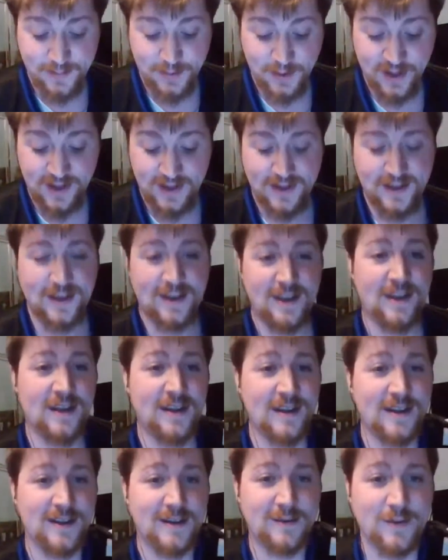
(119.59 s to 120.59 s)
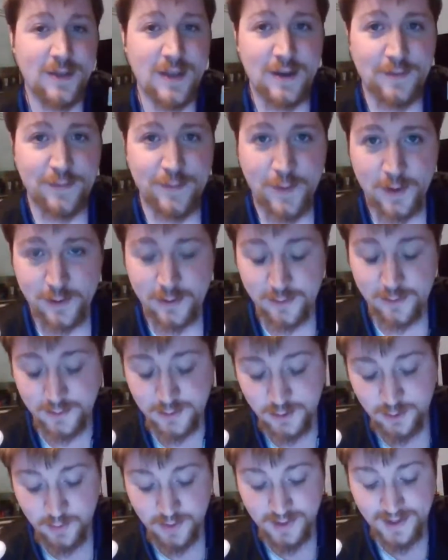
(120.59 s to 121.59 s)
But without further
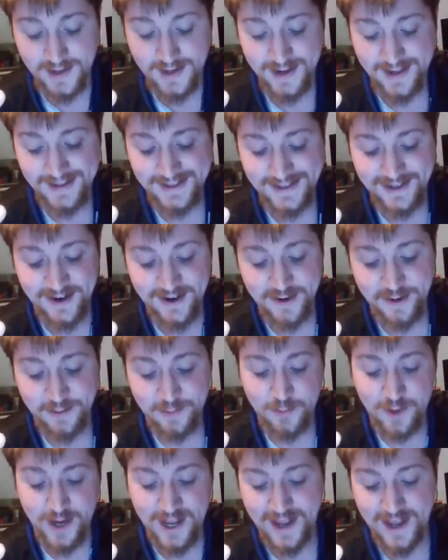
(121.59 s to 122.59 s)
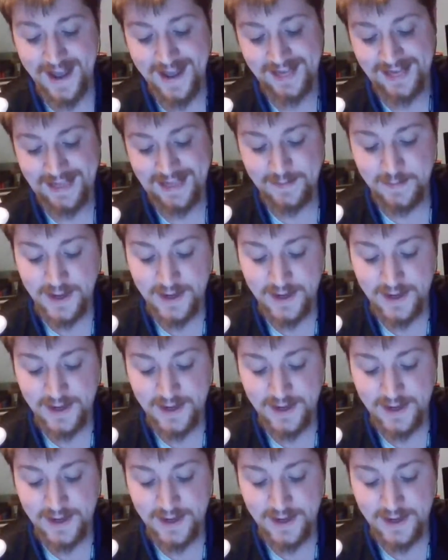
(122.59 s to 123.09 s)
ado, we're gonna get started right at the